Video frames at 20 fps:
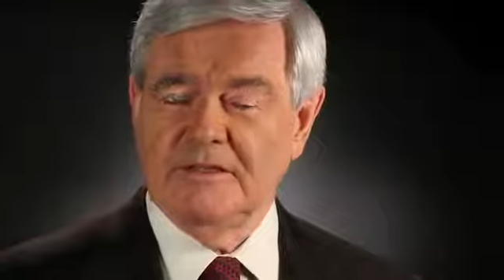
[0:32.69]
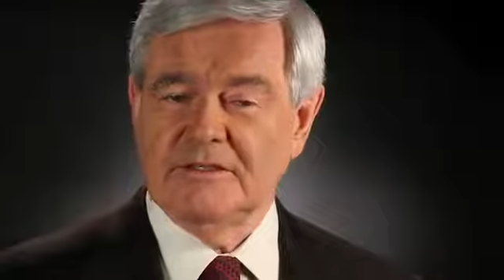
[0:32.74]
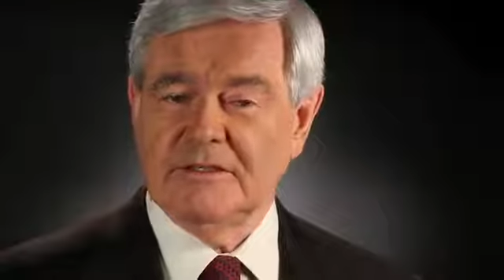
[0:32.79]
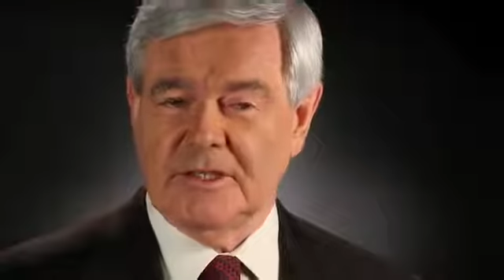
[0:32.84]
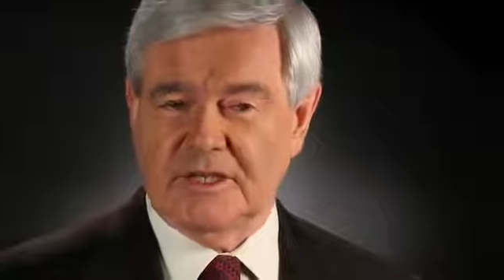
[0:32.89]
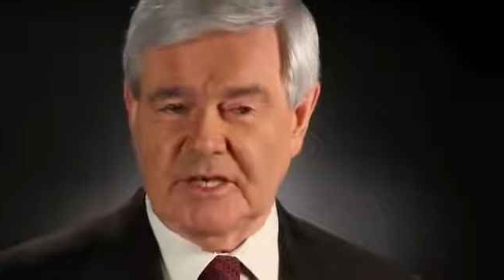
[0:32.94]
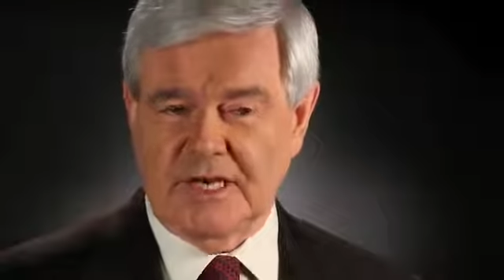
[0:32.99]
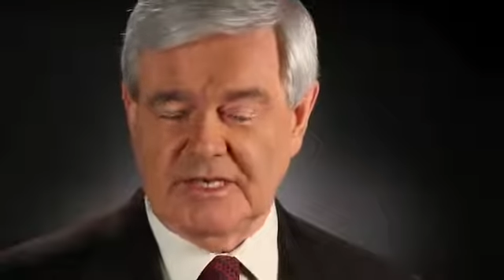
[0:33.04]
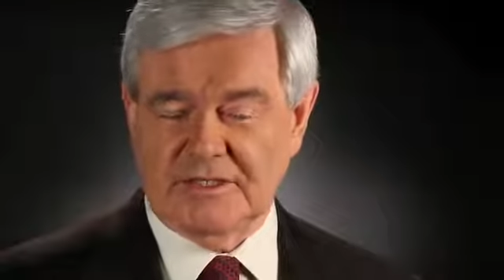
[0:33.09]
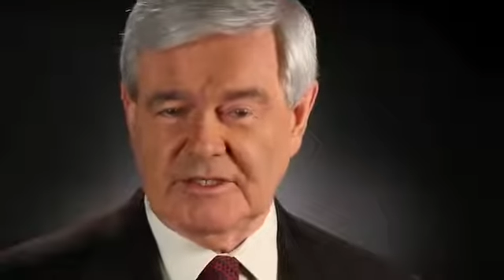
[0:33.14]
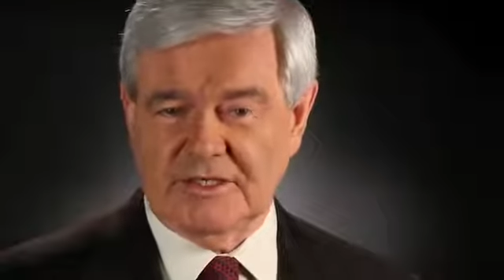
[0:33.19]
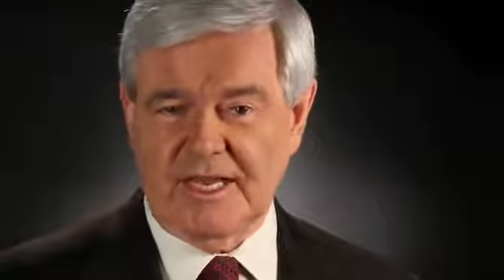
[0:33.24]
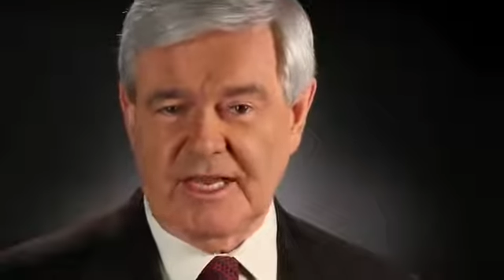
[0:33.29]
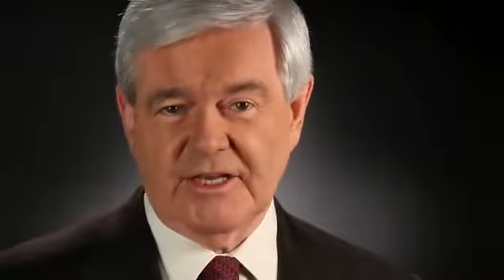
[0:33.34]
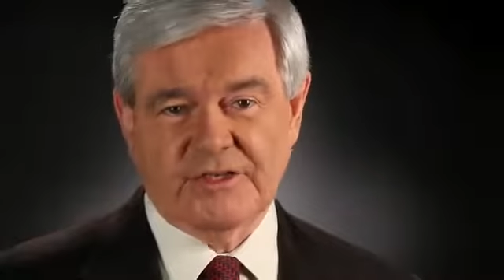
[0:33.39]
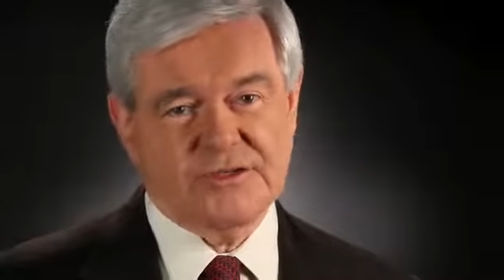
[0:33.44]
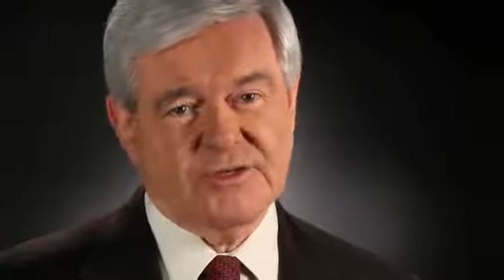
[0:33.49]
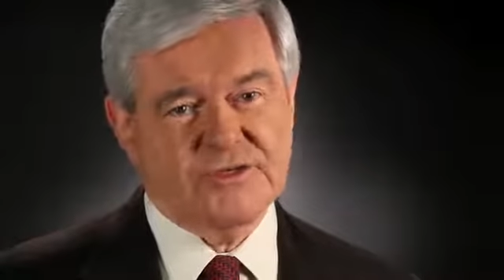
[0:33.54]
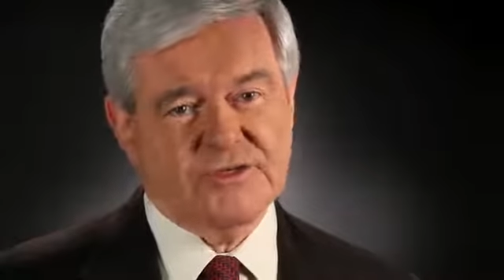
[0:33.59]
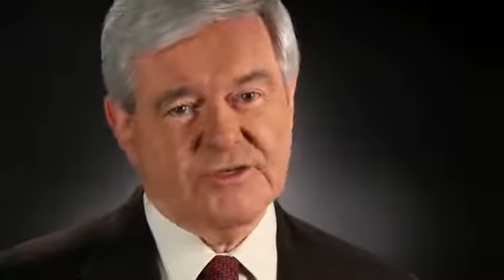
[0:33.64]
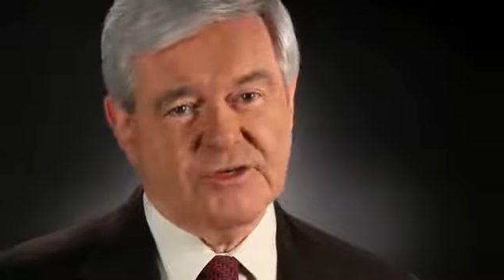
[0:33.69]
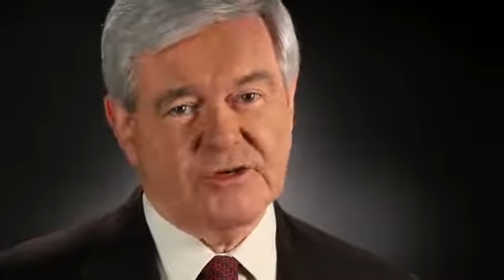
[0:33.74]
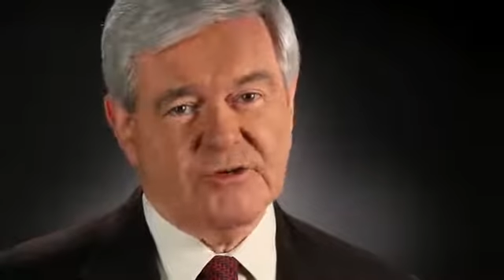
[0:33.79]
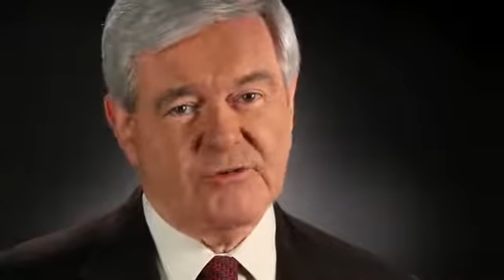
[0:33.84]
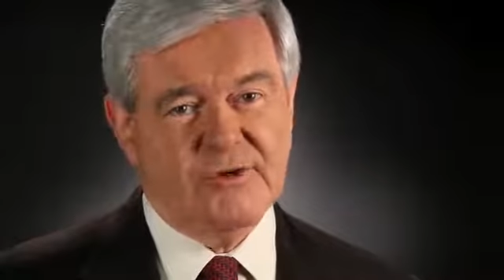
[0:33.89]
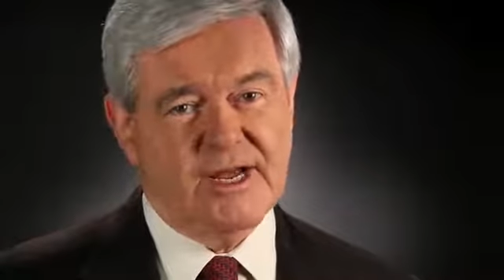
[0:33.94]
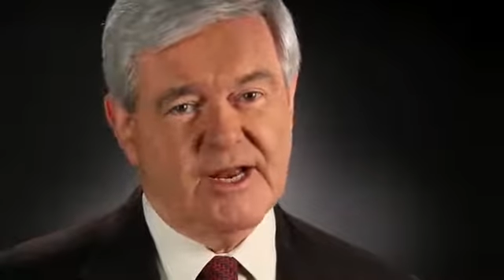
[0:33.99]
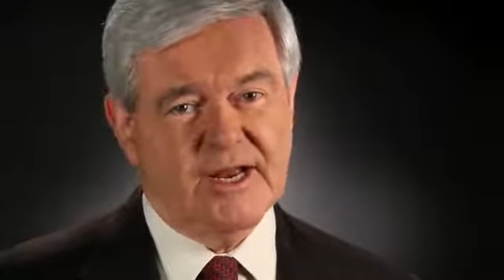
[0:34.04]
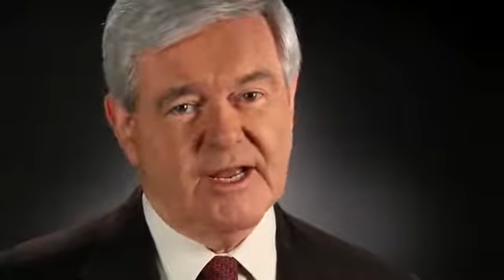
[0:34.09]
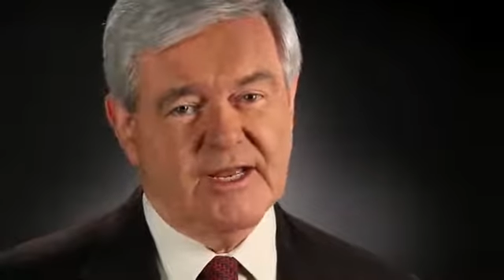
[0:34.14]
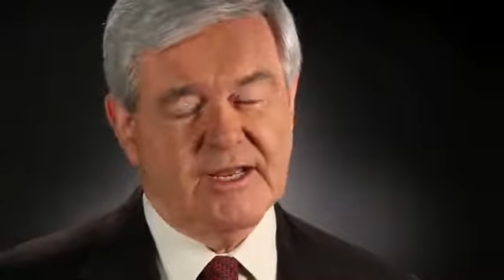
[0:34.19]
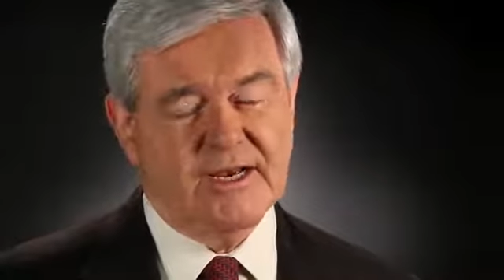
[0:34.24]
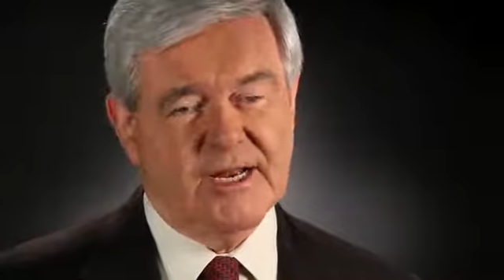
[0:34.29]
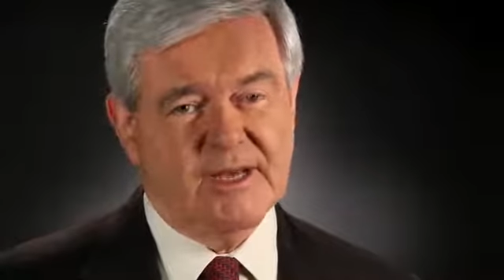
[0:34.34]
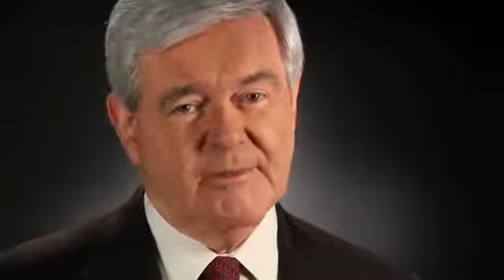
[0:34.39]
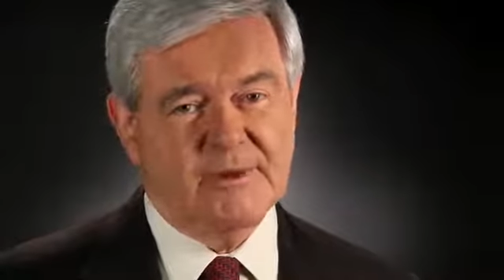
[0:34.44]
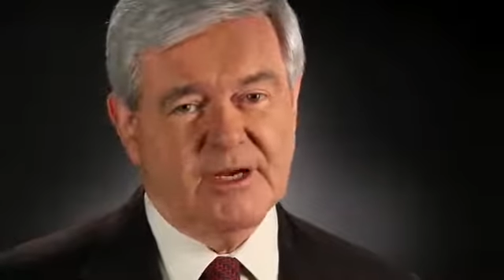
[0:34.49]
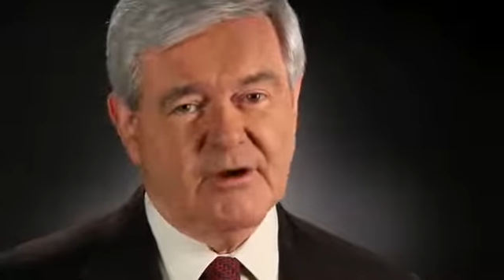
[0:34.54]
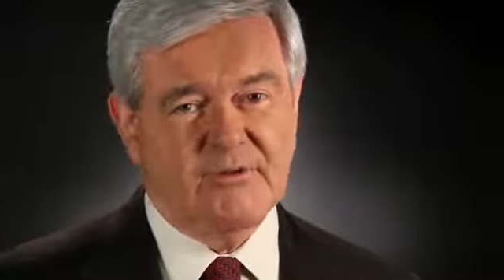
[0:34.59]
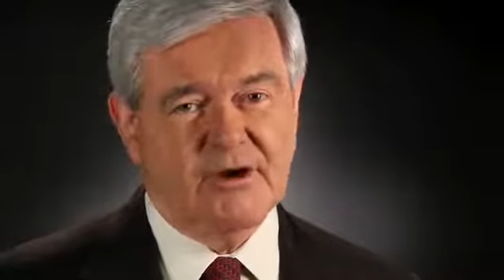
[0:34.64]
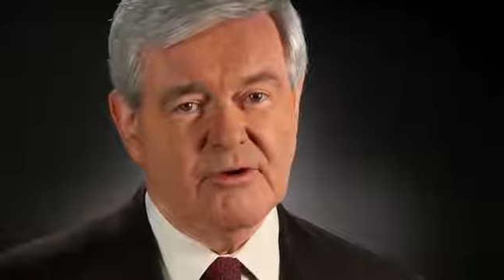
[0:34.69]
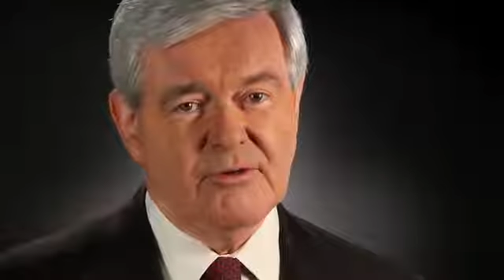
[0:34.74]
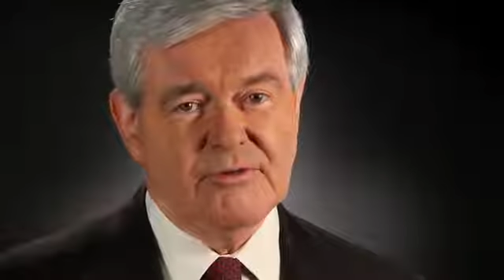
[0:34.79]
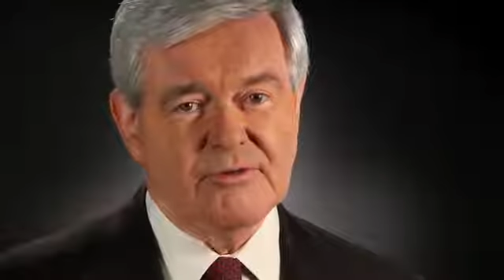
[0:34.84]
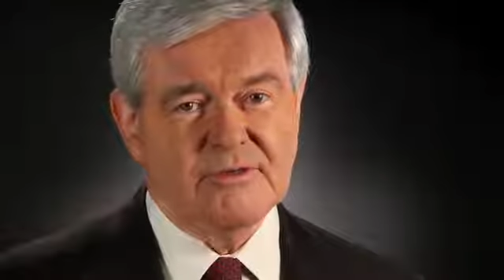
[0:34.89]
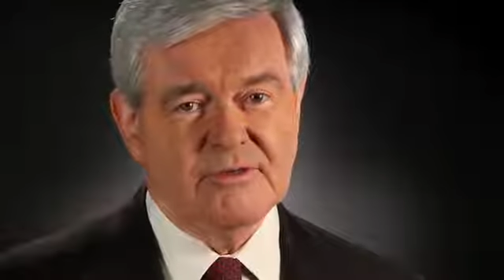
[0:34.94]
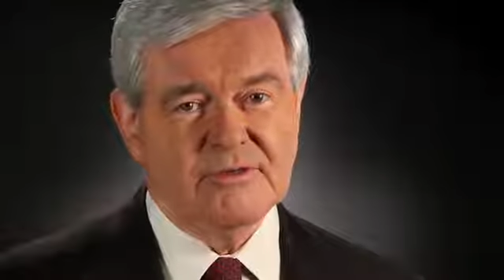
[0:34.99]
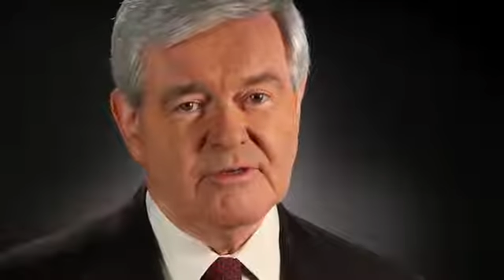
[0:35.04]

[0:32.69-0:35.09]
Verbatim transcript: to cut taxes, to create economic growth.